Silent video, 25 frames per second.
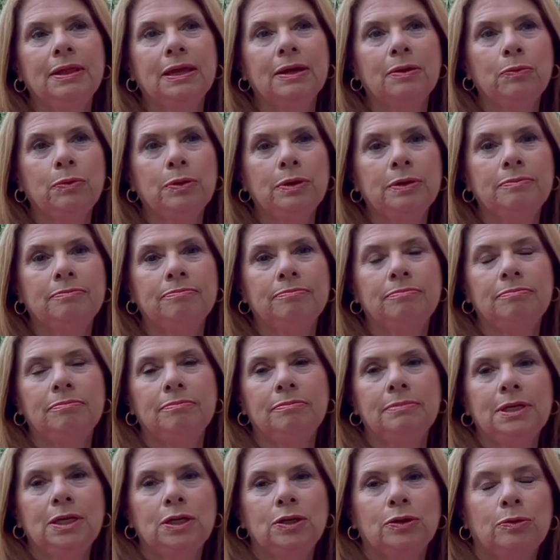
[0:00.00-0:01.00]
would,
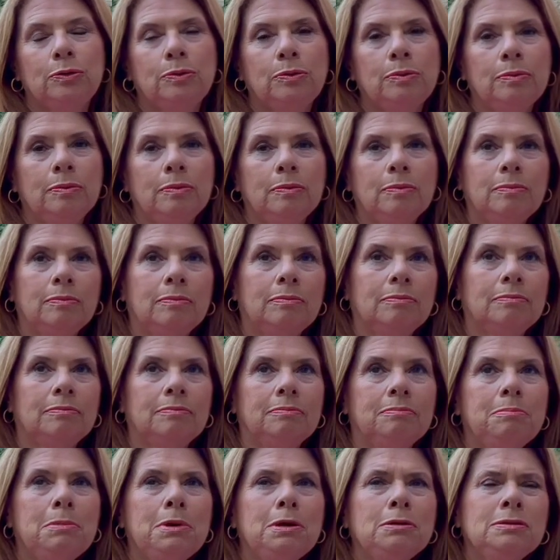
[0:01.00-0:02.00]
you know,
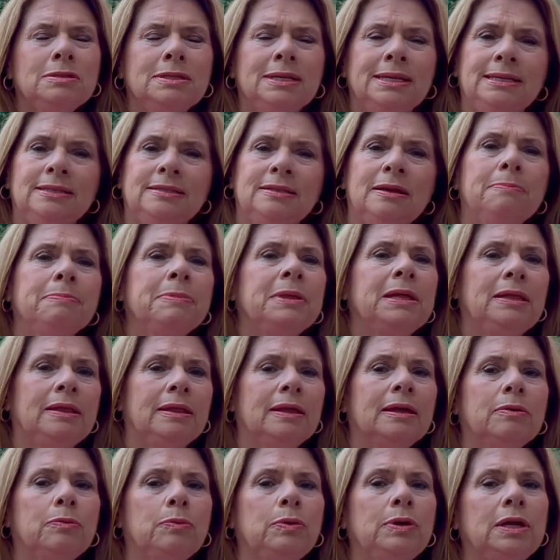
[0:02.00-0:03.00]
mostly something
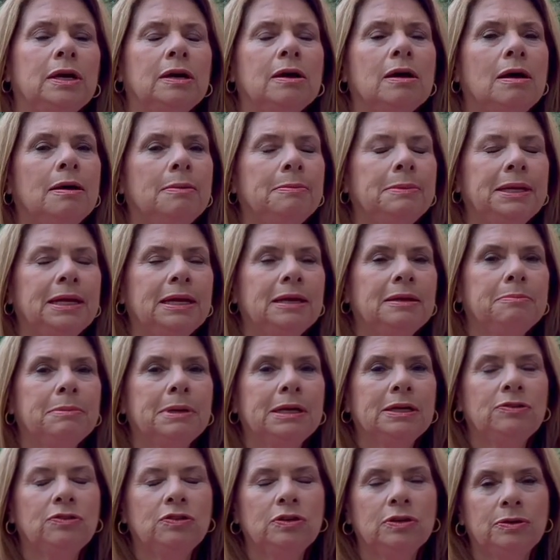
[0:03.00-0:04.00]
that would accommodate
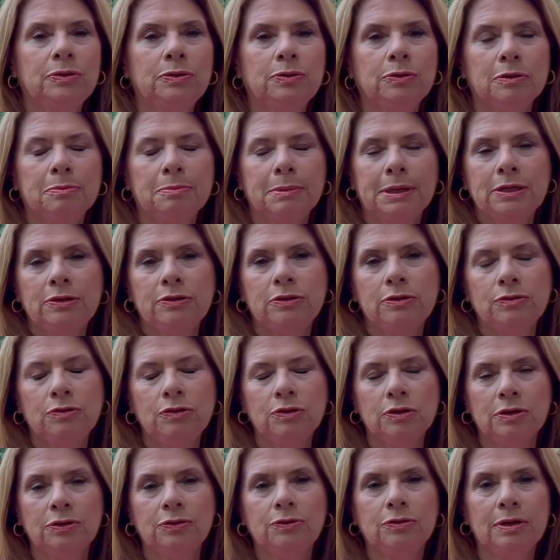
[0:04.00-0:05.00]
my children, my two
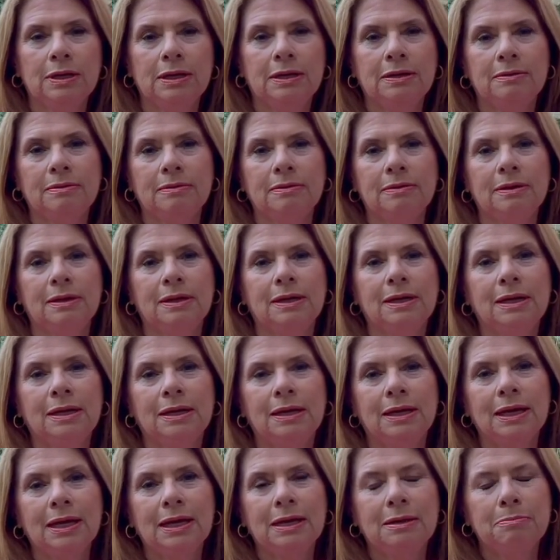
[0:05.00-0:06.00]
children,
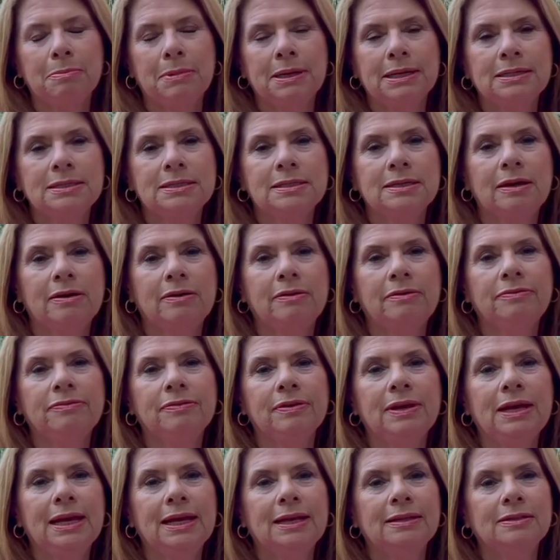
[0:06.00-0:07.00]
and myself.
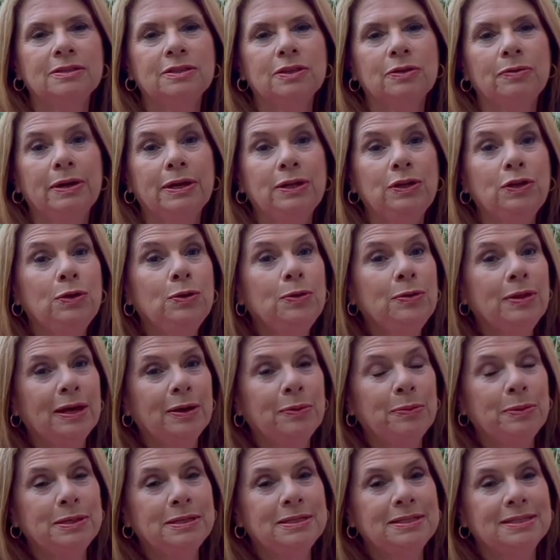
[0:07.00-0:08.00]
And so I knew
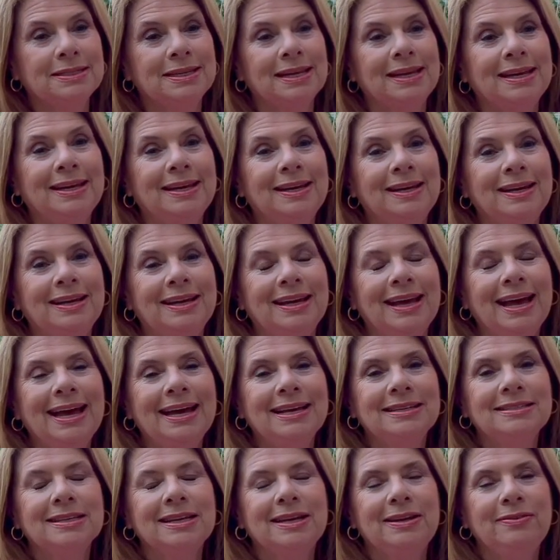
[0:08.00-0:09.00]
that was
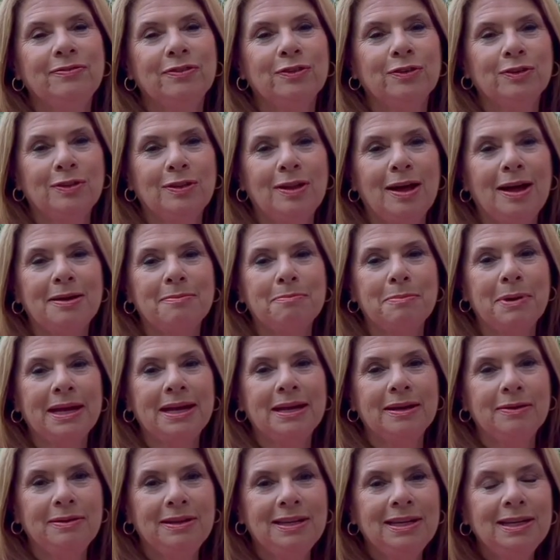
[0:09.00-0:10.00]
asking for a lot. My
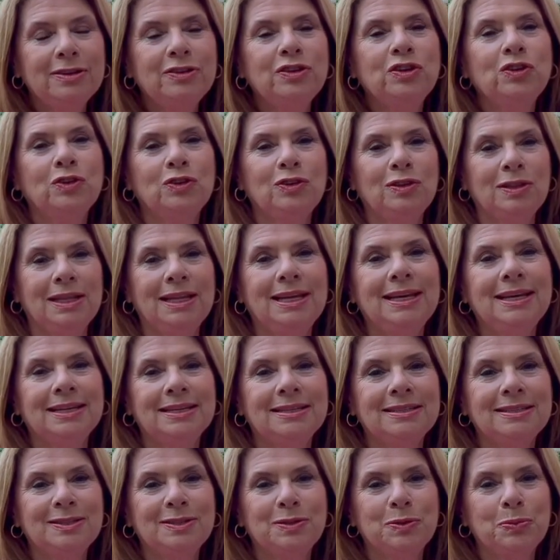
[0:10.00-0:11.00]
initial
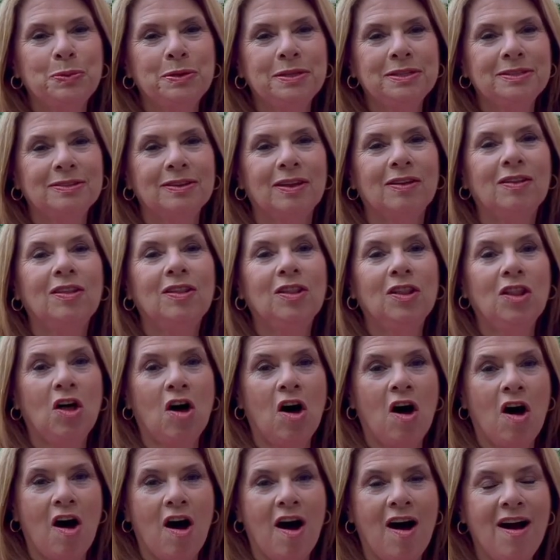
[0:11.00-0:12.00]
list was
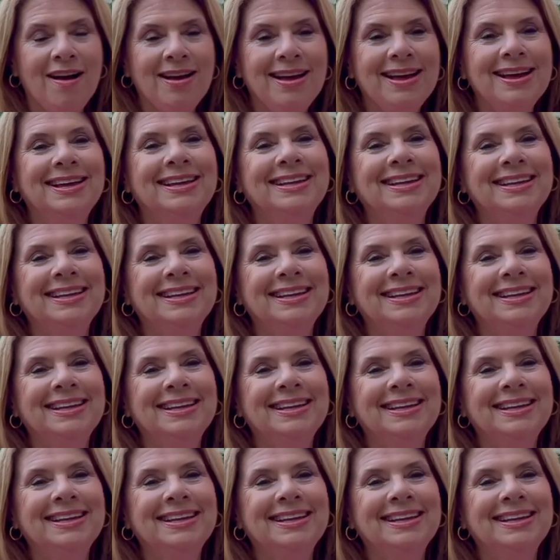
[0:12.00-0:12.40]
long.